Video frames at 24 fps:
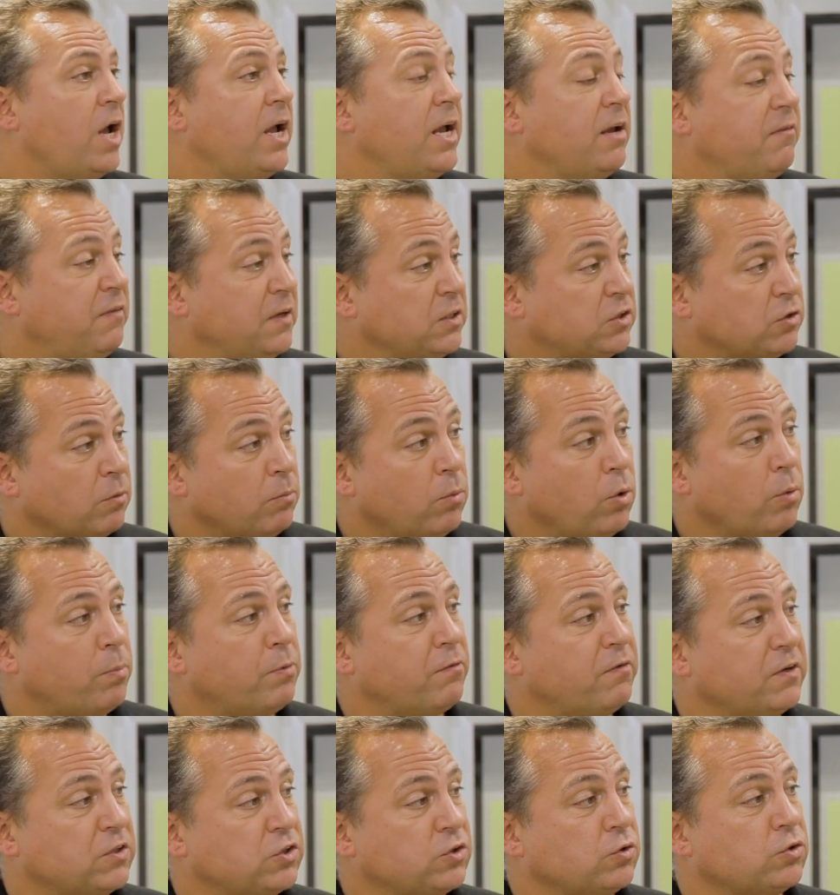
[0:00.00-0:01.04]
If it's a more
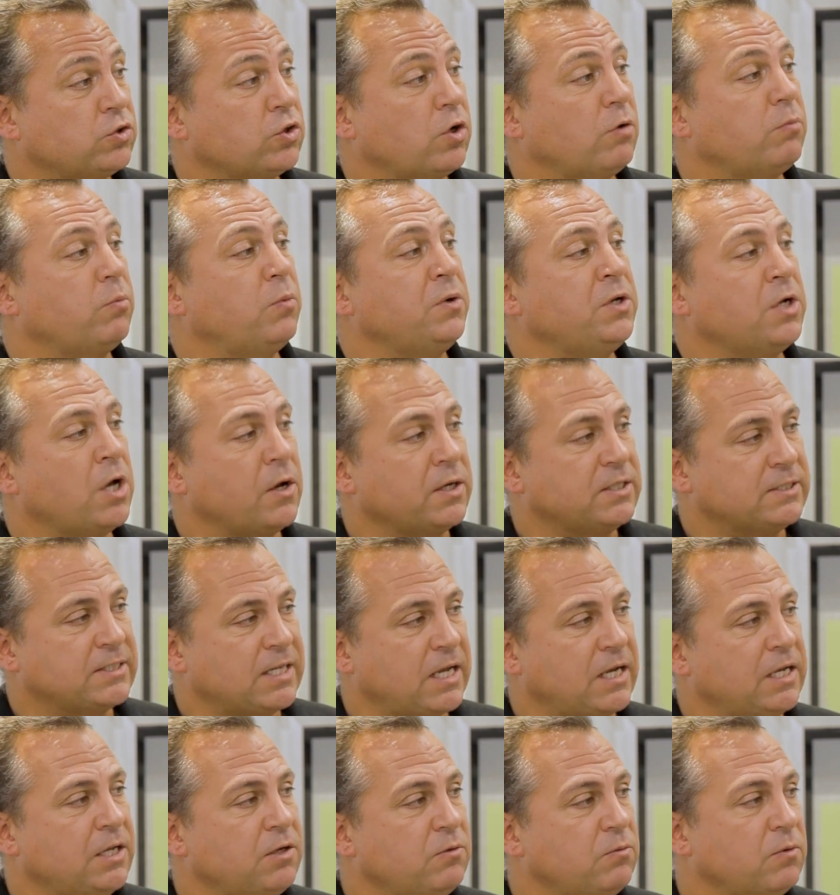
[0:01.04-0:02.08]
professional job, we know
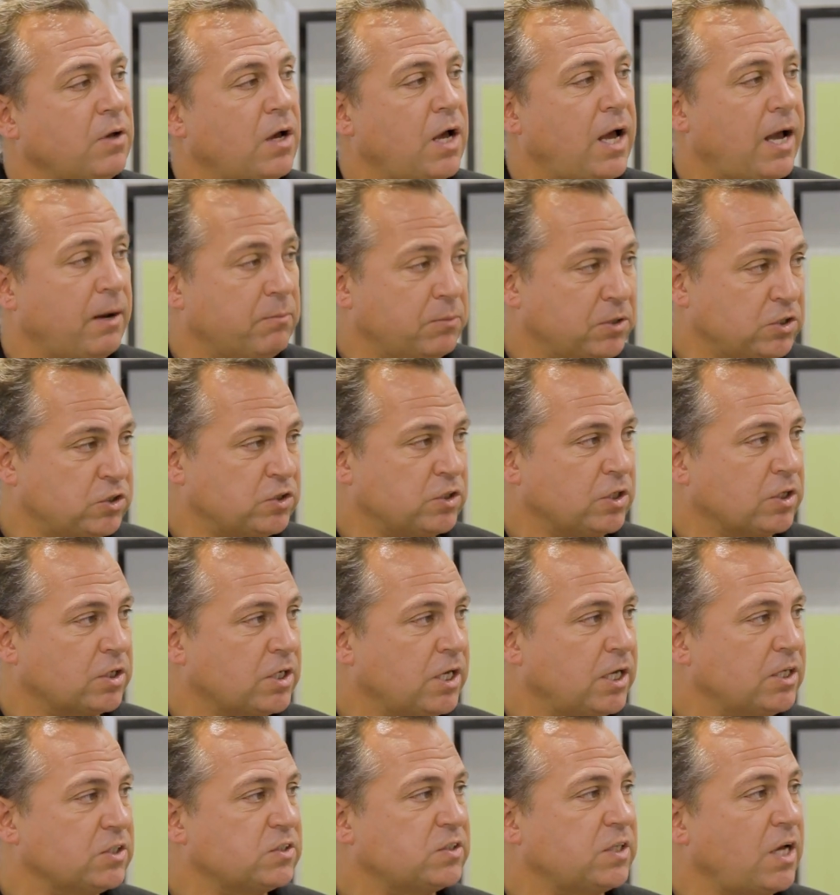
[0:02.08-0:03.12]
exactly how many
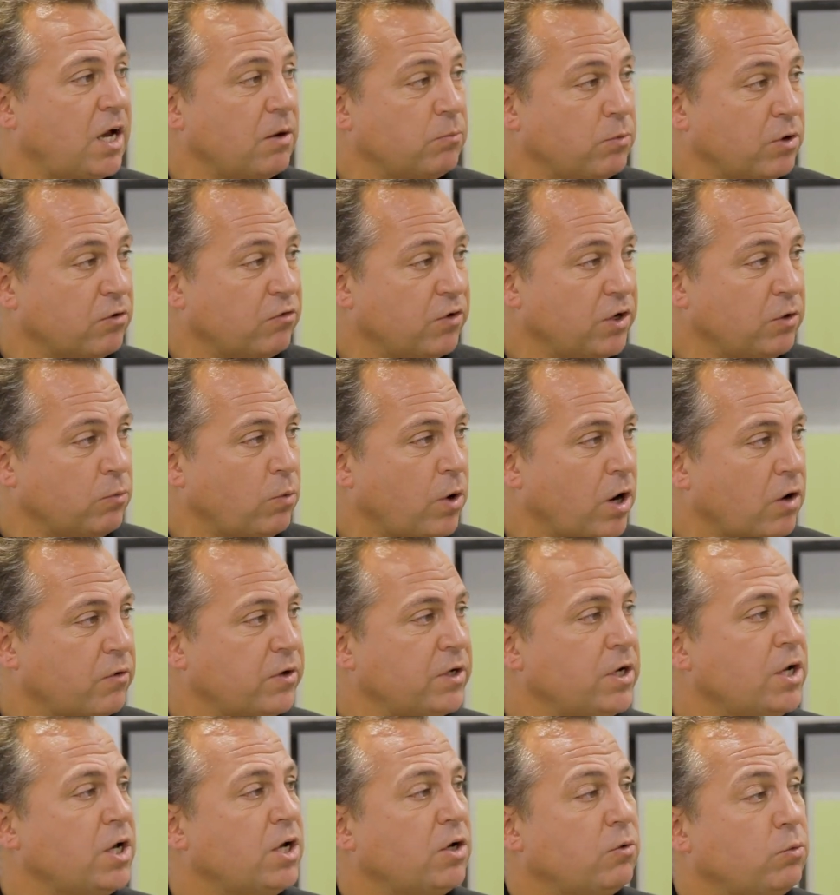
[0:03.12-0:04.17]
circuits and we're
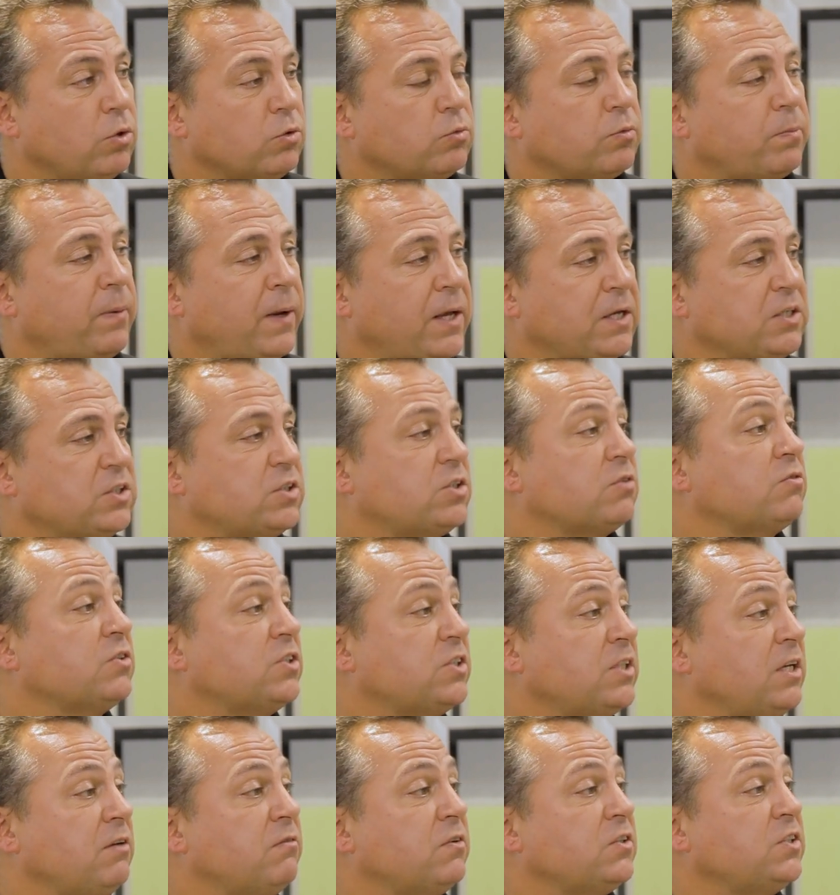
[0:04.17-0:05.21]
rewiring, we replace the
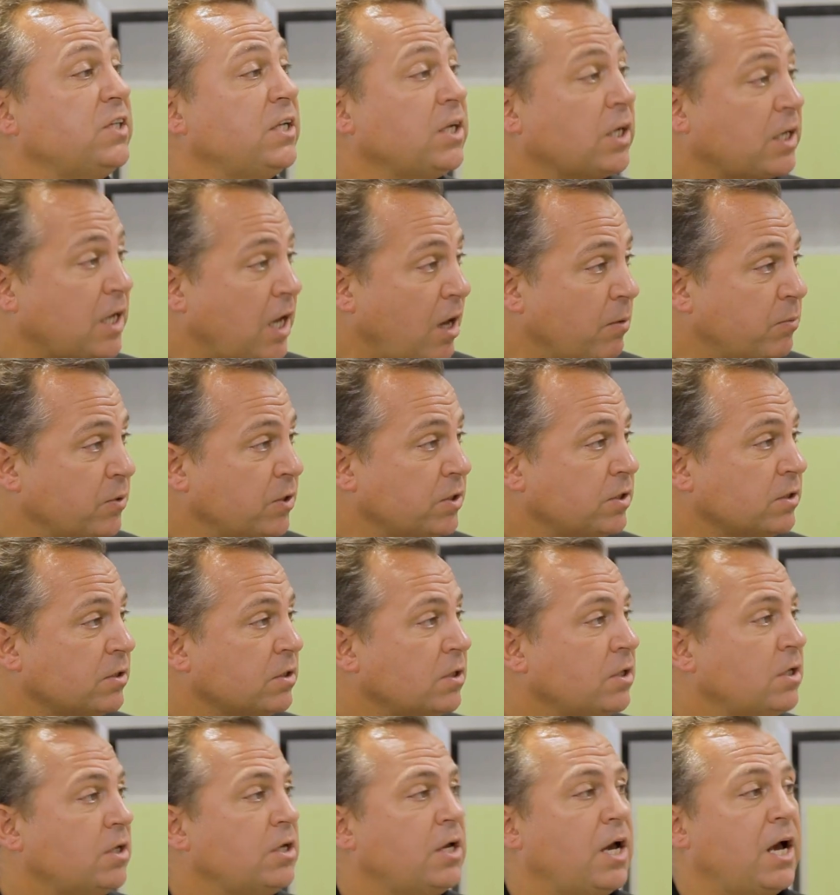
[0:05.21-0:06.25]
receivers in a cupboard
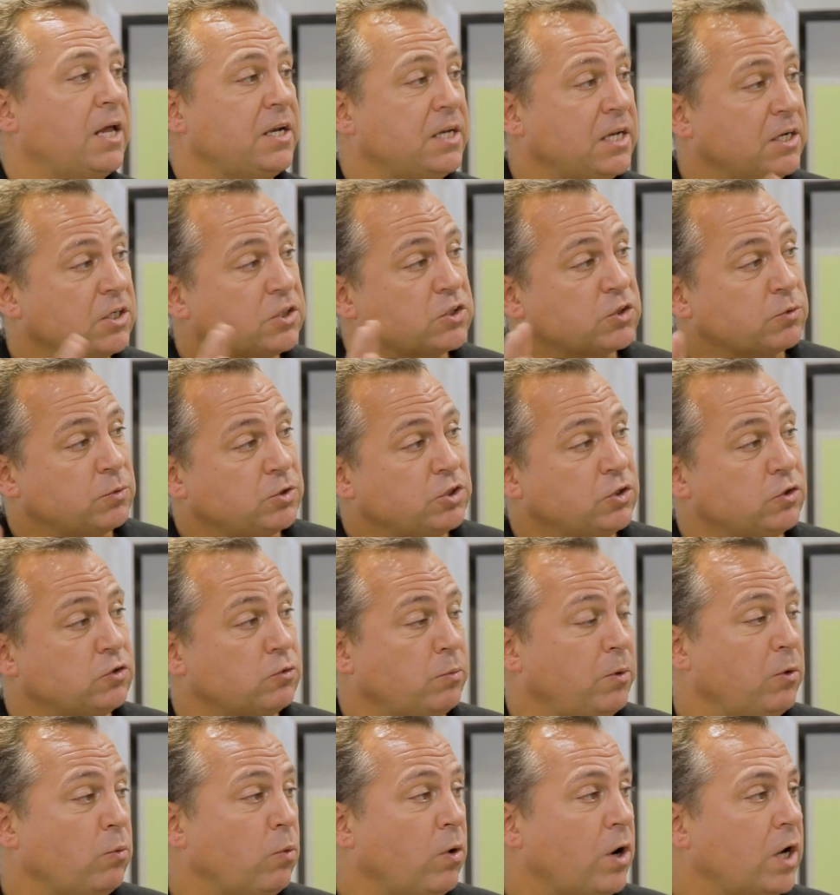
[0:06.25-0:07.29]
okay. and then the switches
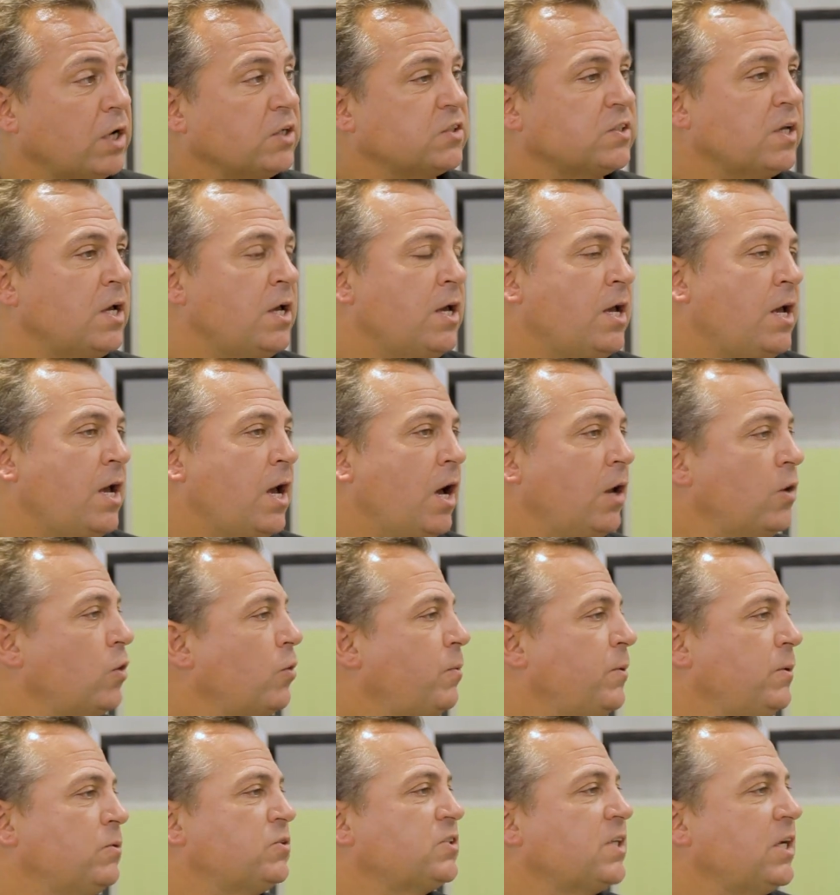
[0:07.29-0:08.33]
will be wireless. A lot
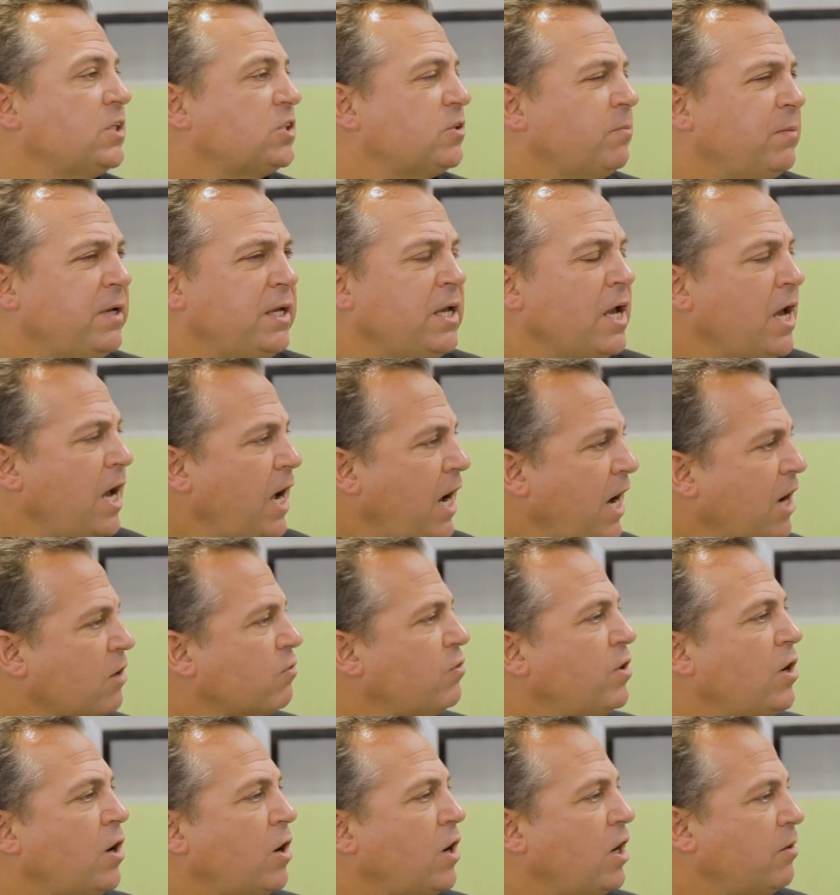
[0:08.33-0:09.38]
of people say to me, how
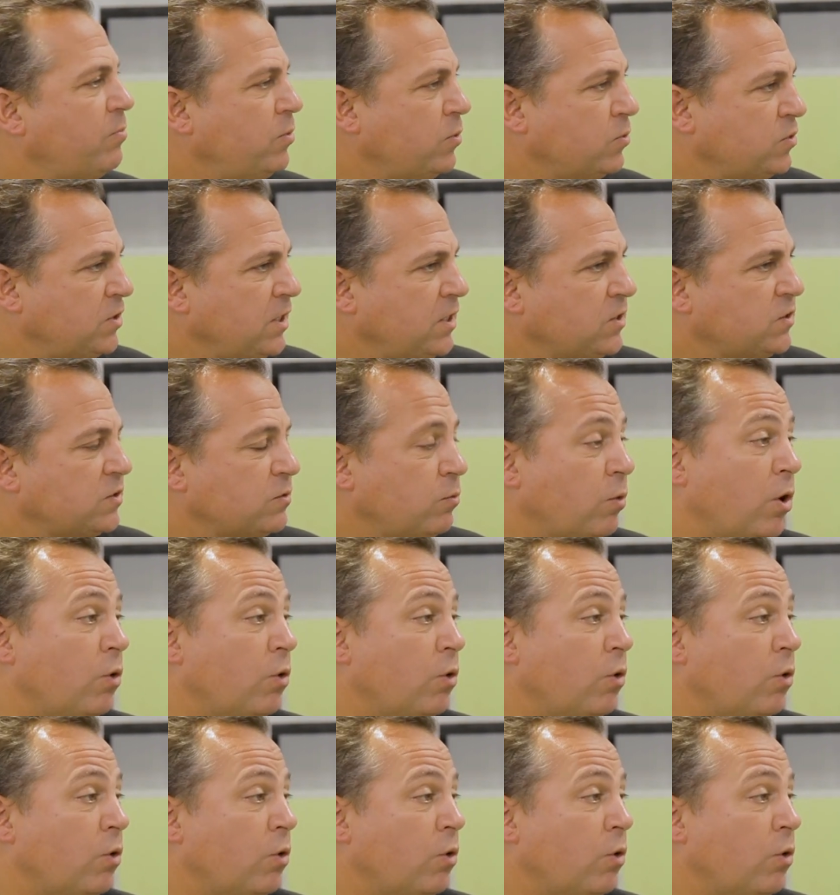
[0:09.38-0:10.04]
reliable is this?